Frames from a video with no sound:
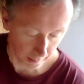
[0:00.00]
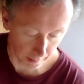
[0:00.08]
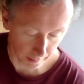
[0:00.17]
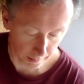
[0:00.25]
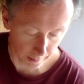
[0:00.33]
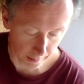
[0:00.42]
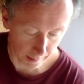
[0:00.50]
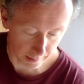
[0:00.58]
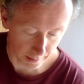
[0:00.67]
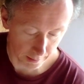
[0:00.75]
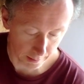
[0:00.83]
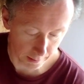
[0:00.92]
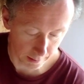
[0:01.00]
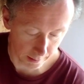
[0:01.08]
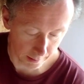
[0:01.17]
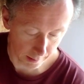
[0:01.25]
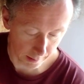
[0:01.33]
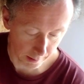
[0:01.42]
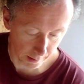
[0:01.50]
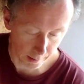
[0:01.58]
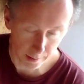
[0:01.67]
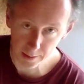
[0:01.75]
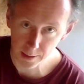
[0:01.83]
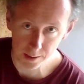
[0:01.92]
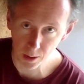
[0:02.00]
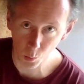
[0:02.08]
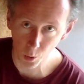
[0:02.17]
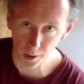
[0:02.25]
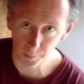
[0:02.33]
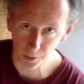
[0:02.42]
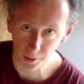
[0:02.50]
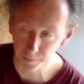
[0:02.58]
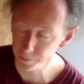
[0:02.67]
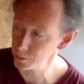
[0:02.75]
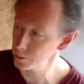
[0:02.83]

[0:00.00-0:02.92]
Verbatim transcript: oh ah, dear, this is not what I'm looking